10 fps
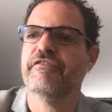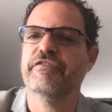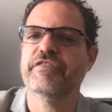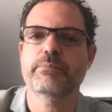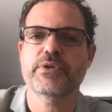
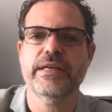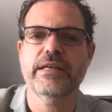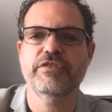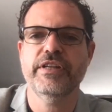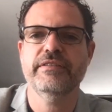
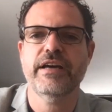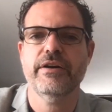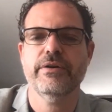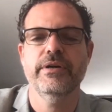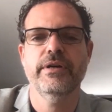15% of the
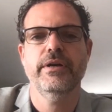entire